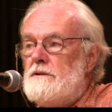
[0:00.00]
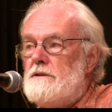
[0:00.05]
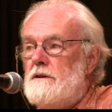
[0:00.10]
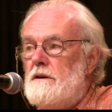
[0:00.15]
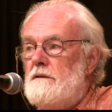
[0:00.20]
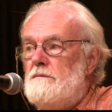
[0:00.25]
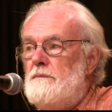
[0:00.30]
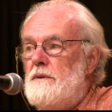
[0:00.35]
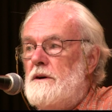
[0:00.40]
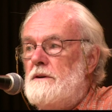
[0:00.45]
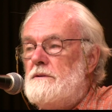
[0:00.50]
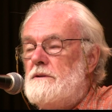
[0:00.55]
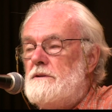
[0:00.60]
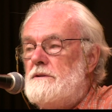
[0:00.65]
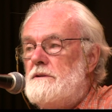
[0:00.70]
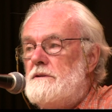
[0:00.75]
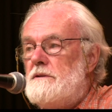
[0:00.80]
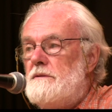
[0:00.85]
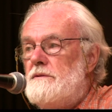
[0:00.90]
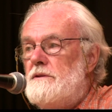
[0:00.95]
itself
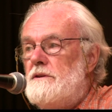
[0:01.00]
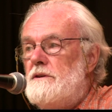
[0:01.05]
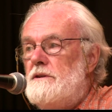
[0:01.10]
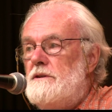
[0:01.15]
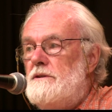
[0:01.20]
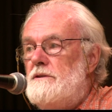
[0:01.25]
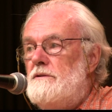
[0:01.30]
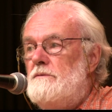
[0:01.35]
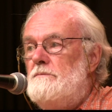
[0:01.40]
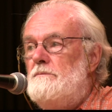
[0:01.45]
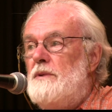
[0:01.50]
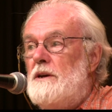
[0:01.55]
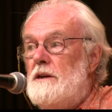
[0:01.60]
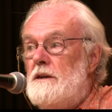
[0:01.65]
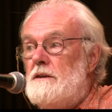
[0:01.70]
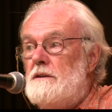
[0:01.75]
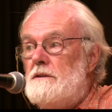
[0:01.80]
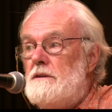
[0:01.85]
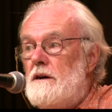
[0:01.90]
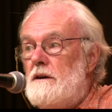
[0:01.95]
bonuses of $32
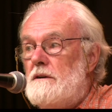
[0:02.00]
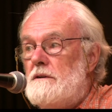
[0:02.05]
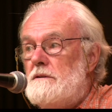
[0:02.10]
billion,